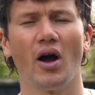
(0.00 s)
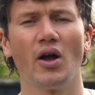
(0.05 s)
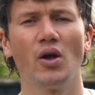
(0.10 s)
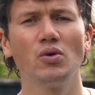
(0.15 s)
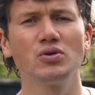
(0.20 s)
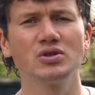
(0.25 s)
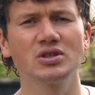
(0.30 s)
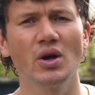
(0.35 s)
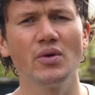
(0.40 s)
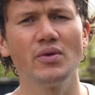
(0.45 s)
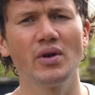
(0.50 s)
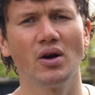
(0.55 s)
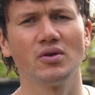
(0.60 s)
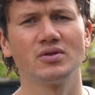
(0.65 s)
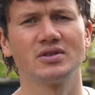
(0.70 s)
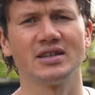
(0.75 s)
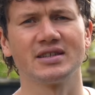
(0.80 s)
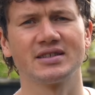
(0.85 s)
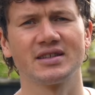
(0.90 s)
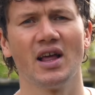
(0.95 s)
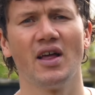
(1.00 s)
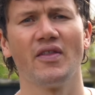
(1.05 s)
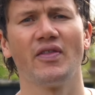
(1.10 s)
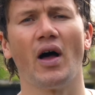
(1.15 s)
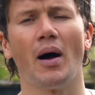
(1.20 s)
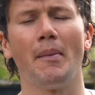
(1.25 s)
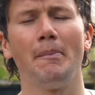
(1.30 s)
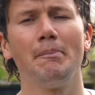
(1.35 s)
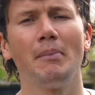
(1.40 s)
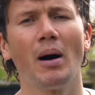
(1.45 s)
I also noticed
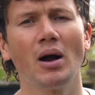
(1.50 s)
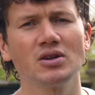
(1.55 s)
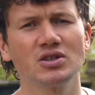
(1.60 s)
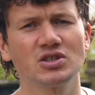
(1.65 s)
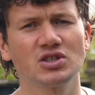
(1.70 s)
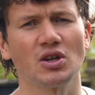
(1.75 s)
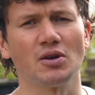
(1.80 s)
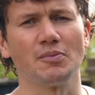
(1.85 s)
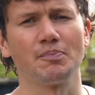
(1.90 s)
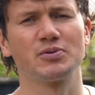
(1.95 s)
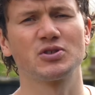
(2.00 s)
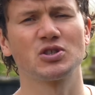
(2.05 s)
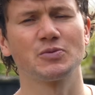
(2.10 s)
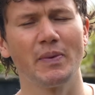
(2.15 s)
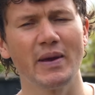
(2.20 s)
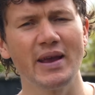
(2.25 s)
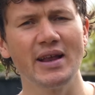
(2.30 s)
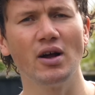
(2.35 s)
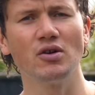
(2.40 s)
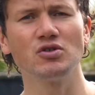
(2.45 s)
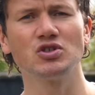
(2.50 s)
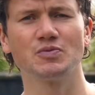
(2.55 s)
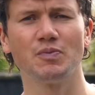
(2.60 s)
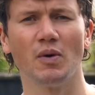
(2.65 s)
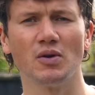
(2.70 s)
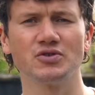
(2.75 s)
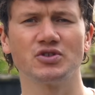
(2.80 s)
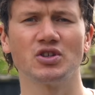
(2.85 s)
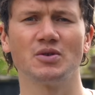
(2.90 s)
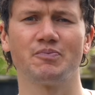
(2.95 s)
that amongst Speedo
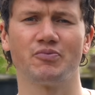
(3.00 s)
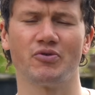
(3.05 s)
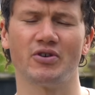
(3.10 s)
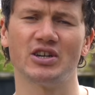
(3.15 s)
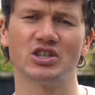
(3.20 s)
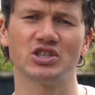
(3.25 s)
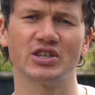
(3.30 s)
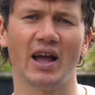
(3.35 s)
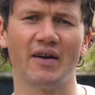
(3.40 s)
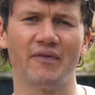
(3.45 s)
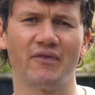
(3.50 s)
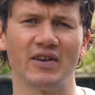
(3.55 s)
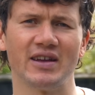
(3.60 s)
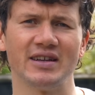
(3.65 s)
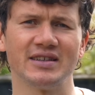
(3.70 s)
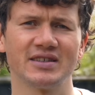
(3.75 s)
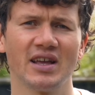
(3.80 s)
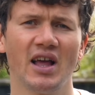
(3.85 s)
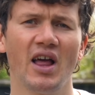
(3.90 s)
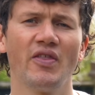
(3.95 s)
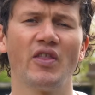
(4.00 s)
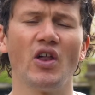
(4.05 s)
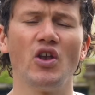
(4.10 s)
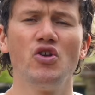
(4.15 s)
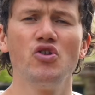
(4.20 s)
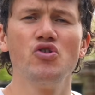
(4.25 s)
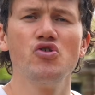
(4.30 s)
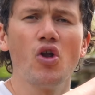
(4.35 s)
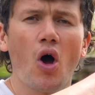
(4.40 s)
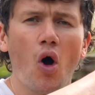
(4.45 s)
sponsored British athletes that
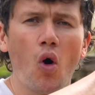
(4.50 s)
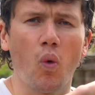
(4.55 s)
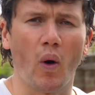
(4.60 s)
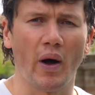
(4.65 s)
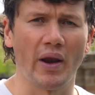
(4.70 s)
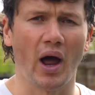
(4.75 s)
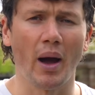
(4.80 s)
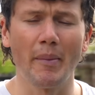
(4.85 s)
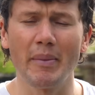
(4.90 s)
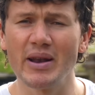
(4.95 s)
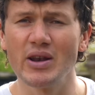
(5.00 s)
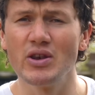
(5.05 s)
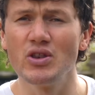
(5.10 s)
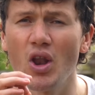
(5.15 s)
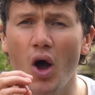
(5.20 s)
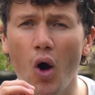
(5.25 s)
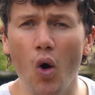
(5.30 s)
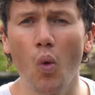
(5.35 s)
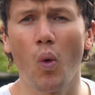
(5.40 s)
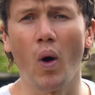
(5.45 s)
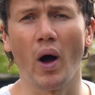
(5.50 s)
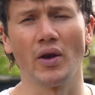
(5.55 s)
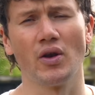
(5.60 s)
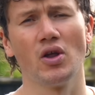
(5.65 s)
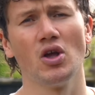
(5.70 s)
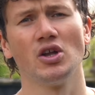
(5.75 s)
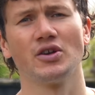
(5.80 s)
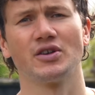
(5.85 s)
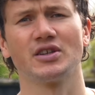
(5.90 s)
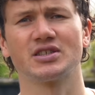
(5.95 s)
no one
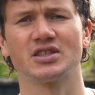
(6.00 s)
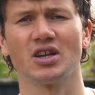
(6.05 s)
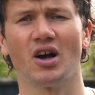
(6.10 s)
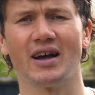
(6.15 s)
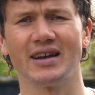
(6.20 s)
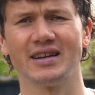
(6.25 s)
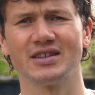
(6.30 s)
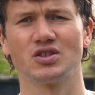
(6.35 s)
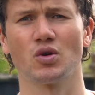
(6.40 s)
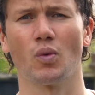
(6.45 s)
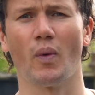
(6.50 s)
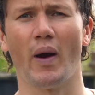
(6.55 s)
decided to